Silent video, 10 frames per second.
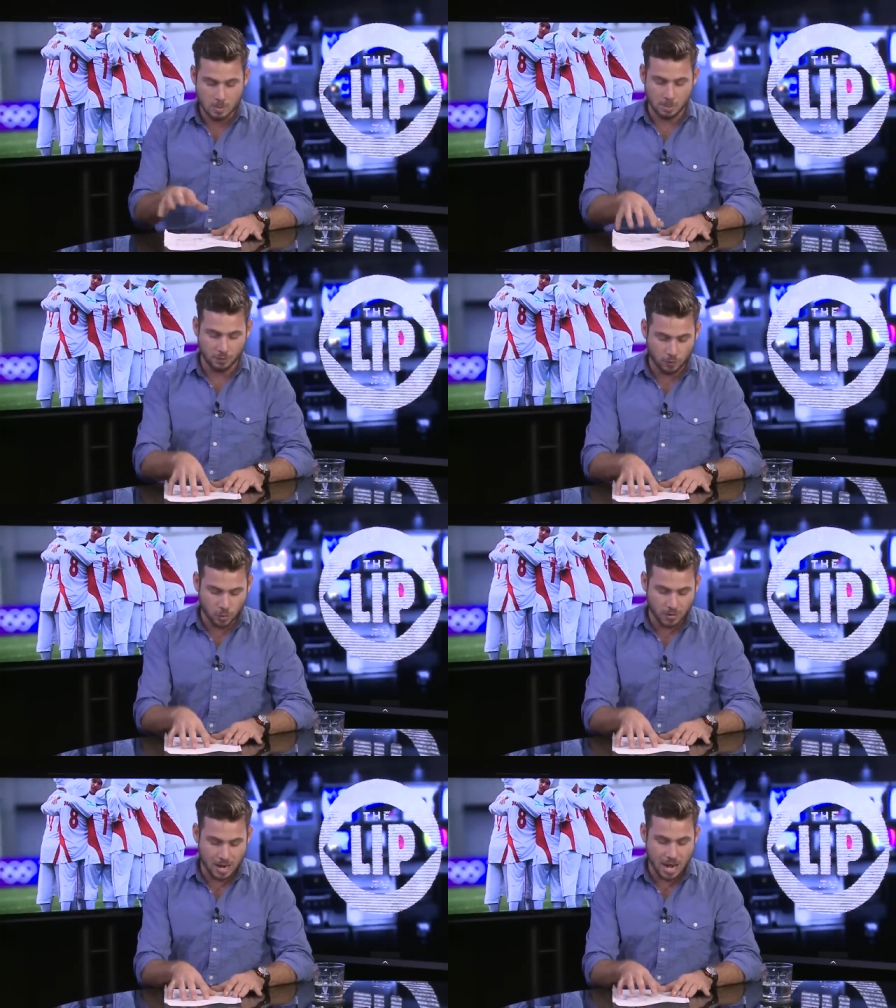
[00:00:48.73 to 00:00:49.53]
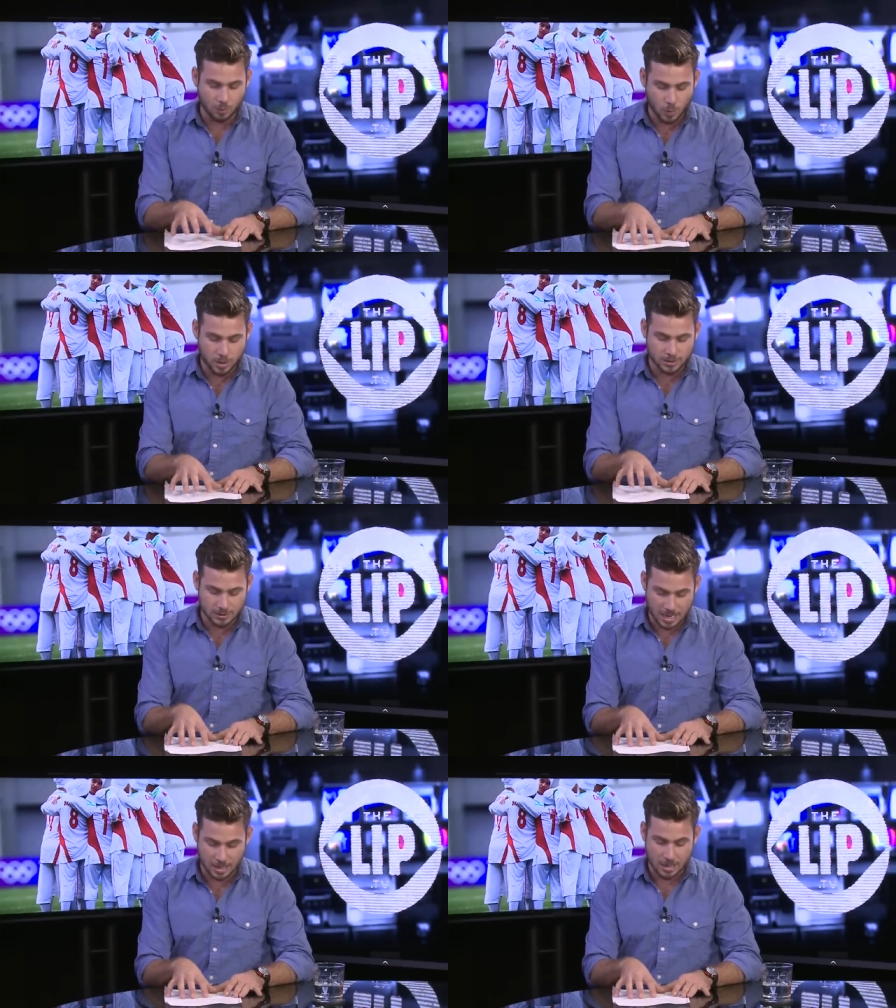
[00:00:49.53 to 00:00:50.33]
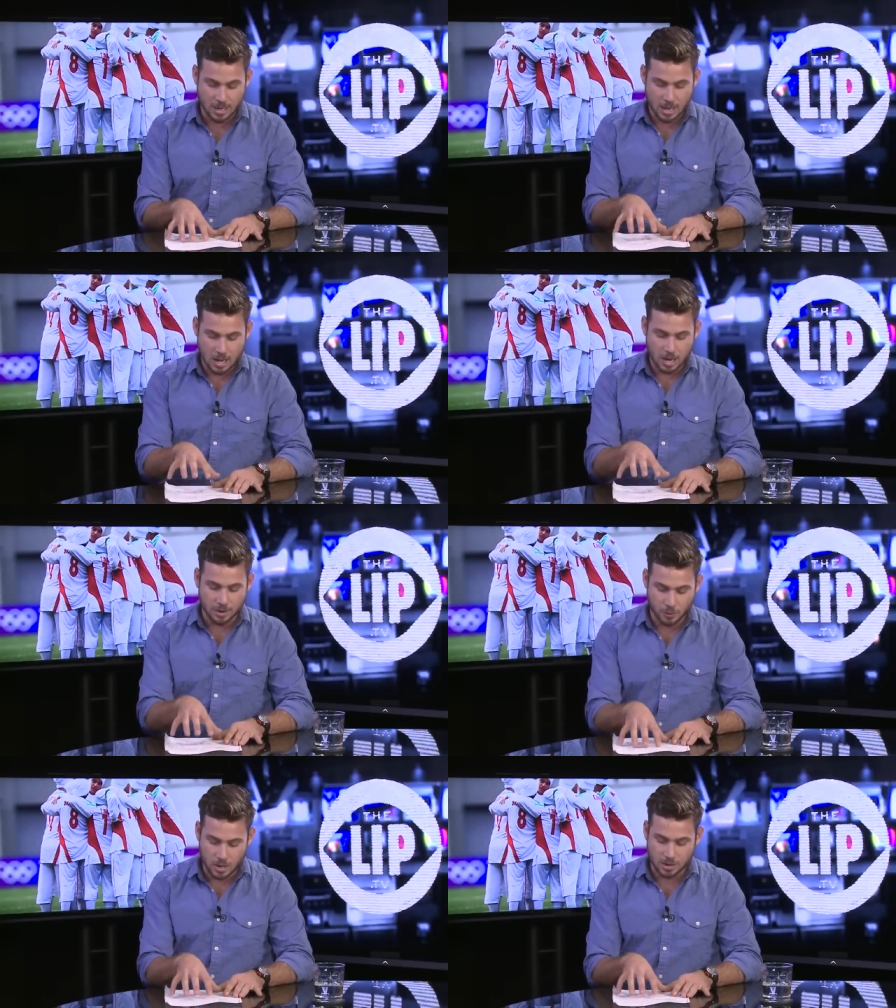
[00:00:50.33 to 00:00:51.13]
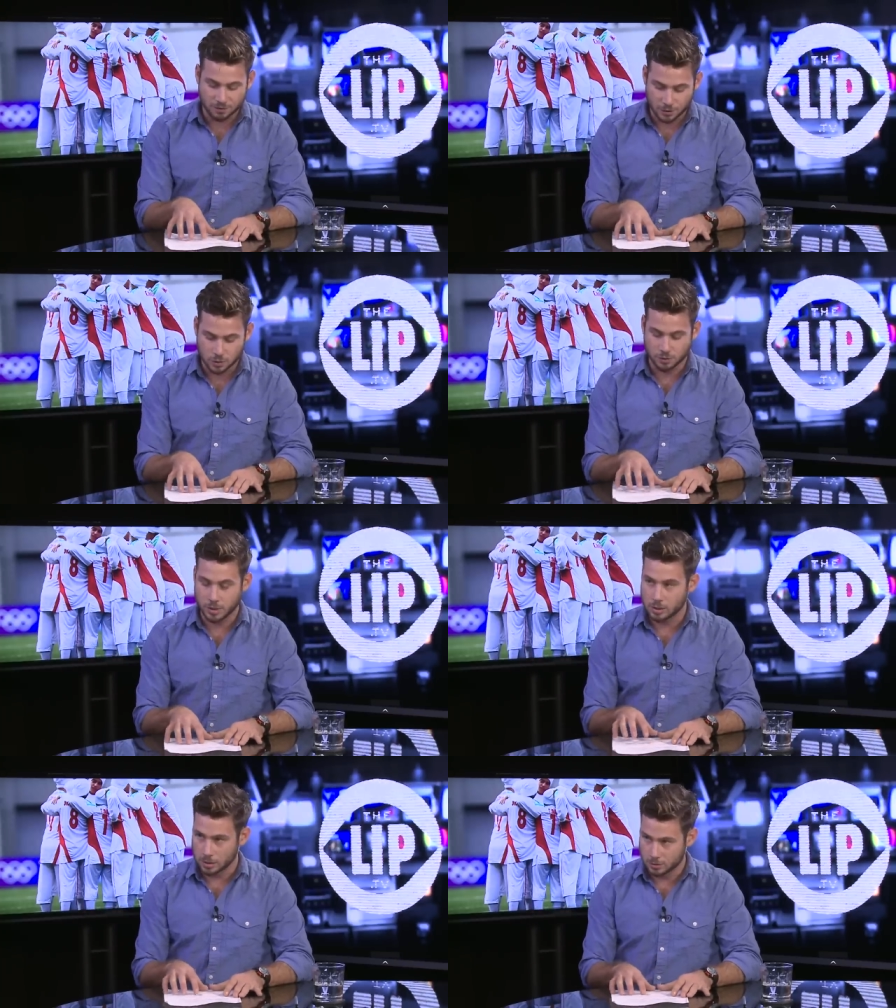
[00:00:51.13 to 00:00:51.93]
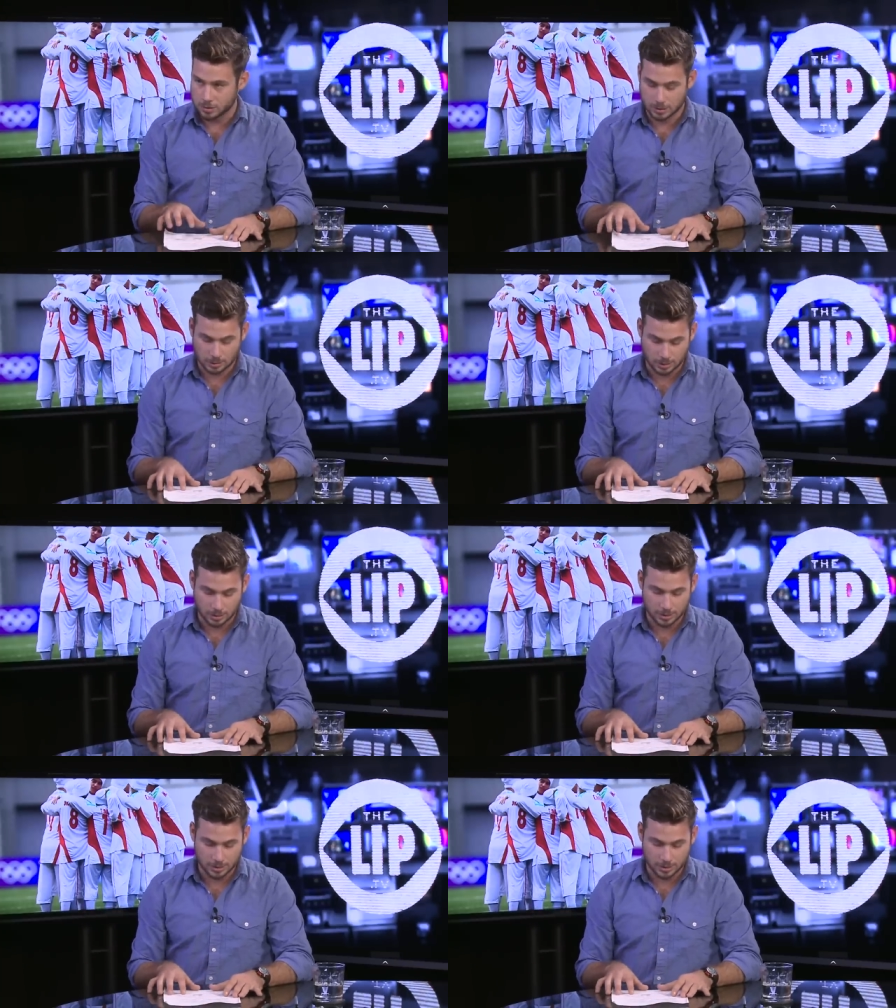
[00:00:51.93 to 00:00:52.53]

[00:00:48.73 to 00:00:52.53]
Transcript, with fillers: But before that, I want to say an Iranian official very close to the league.